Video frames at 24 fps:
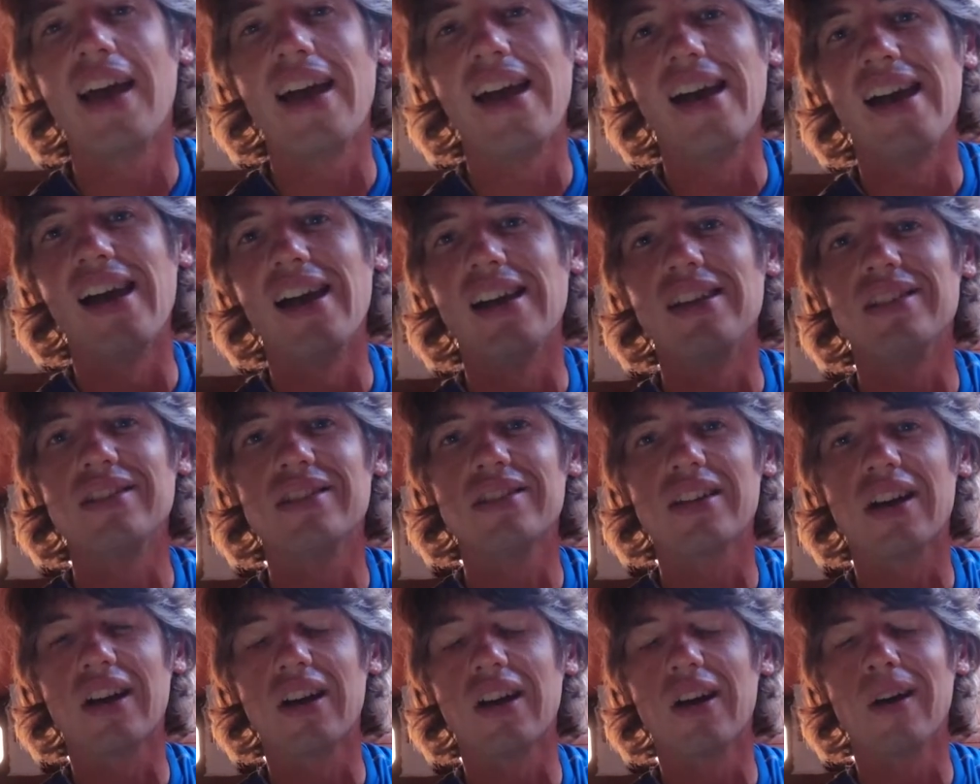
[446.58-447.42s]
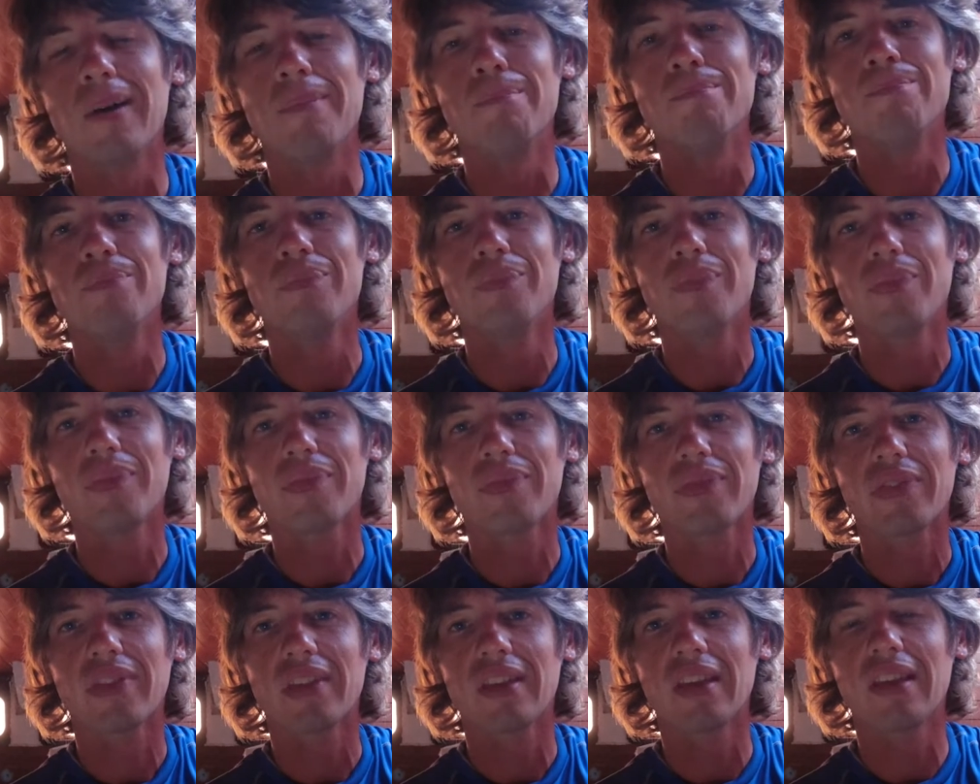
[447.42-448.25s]
And
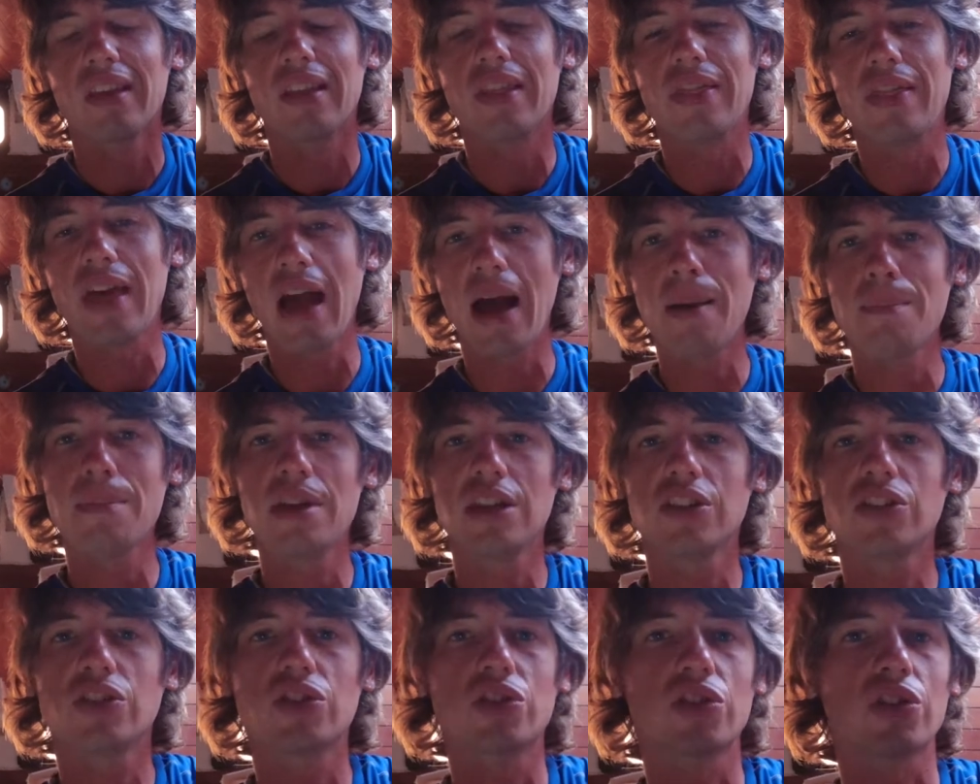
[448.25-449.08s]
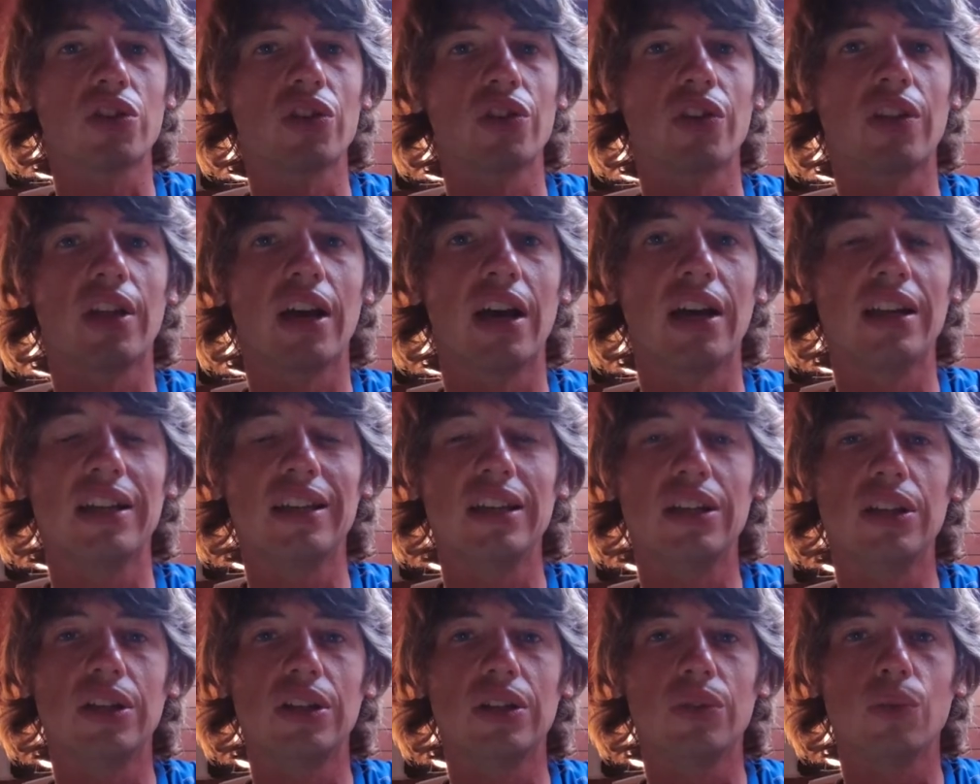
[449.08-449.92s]
that makes sure that
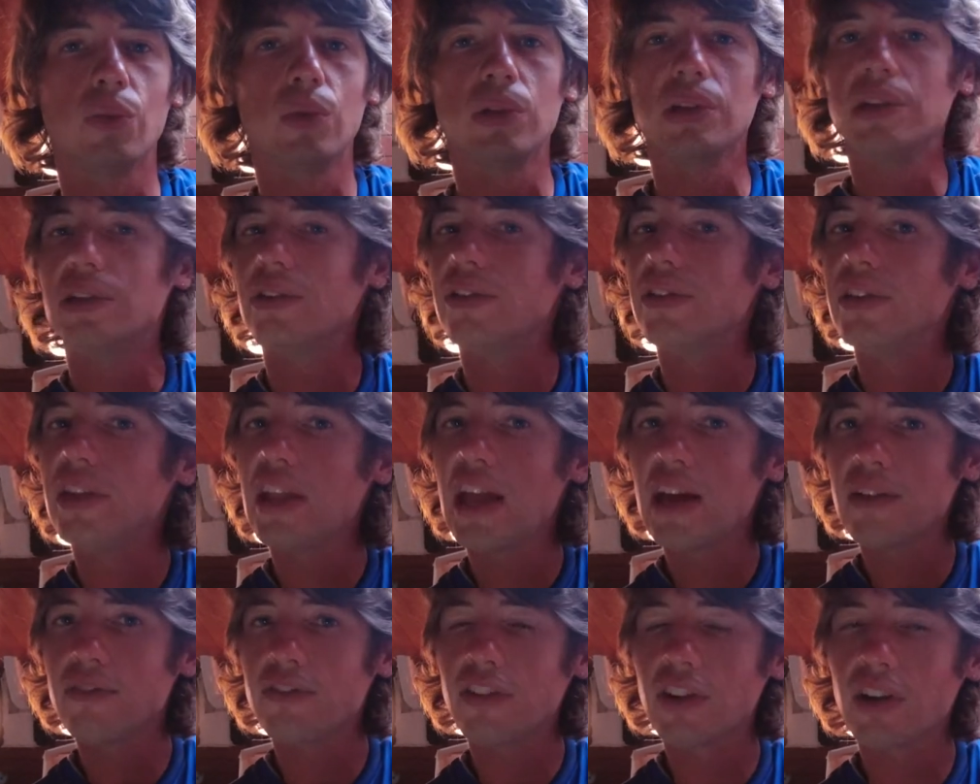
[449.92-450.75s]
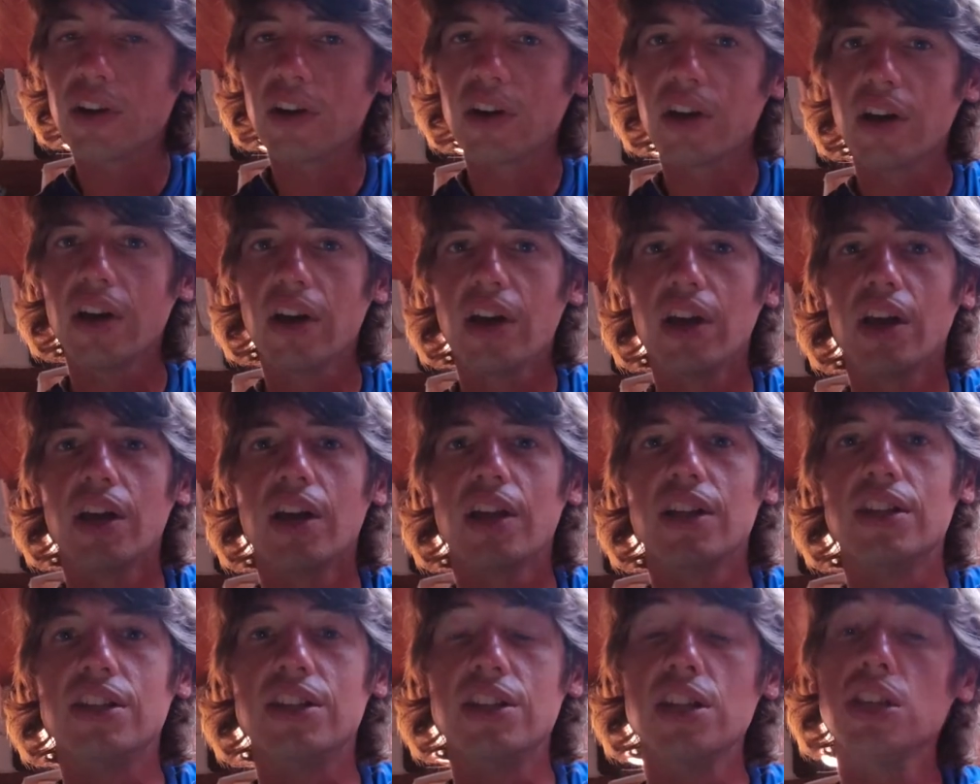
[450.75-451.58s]
it will never
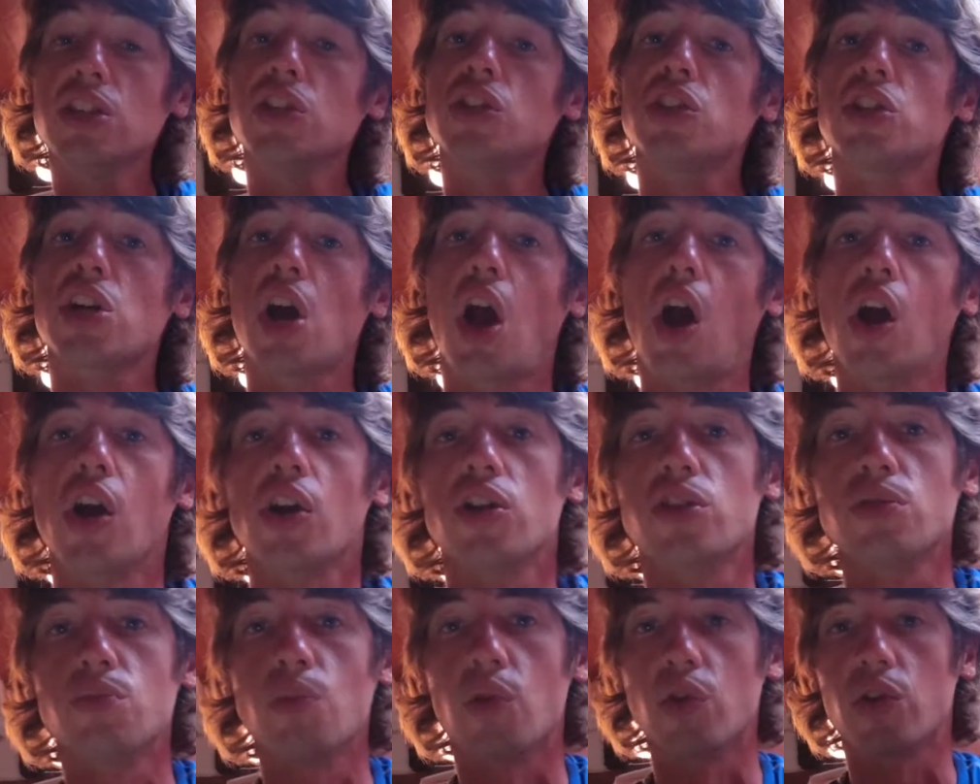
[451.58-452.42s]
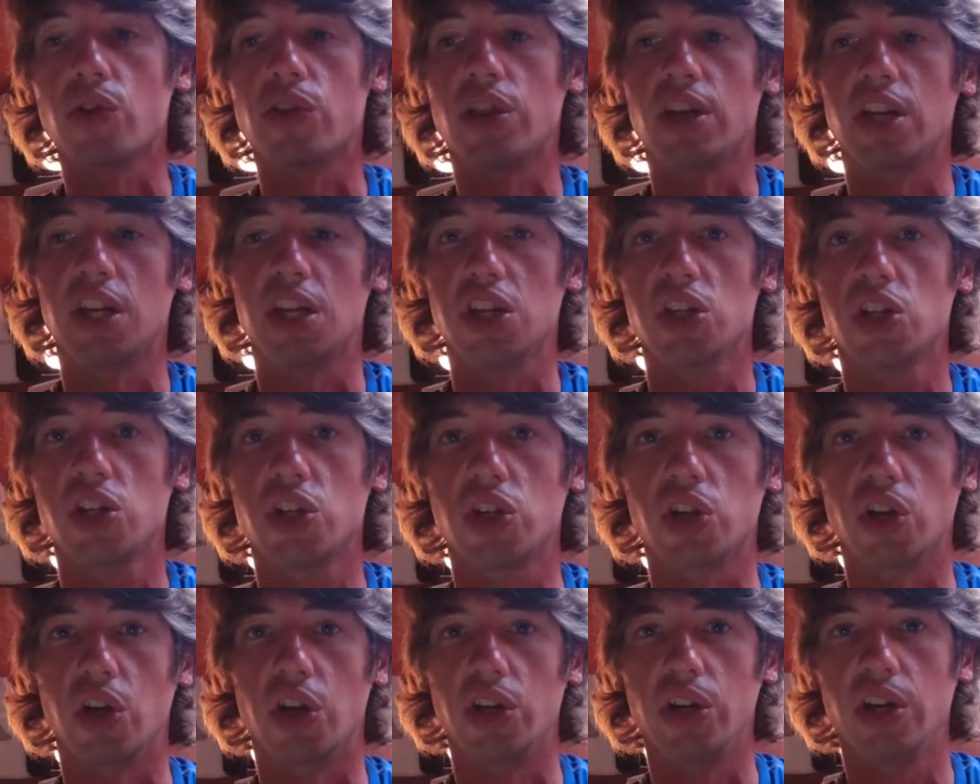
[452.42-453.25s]
discharge more than it
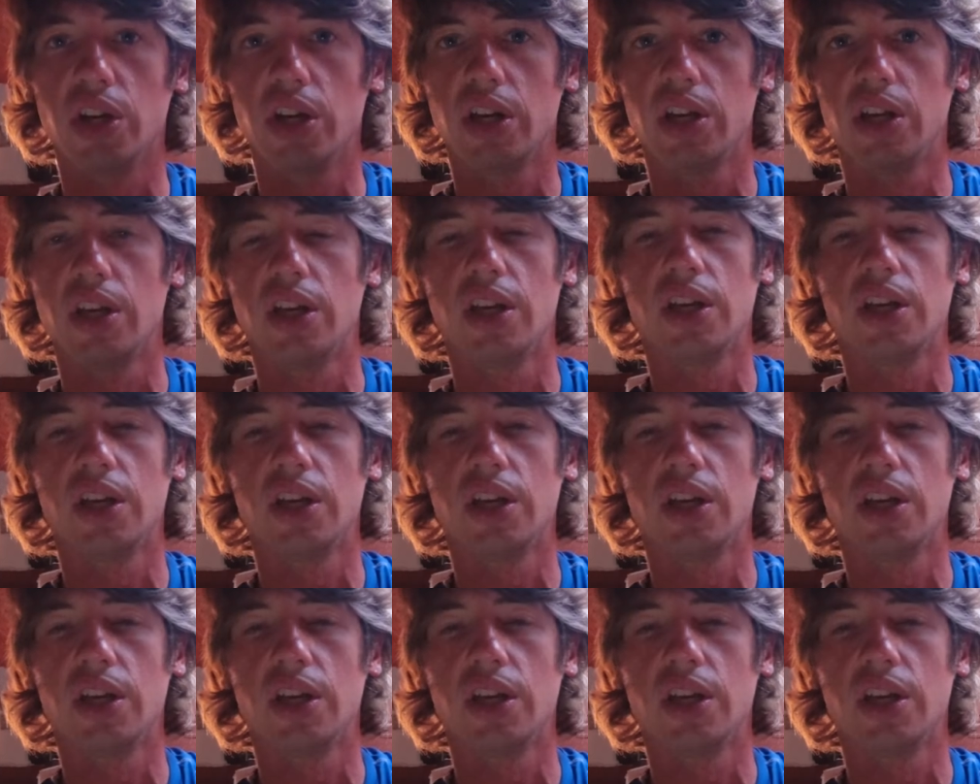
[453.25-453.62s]
should.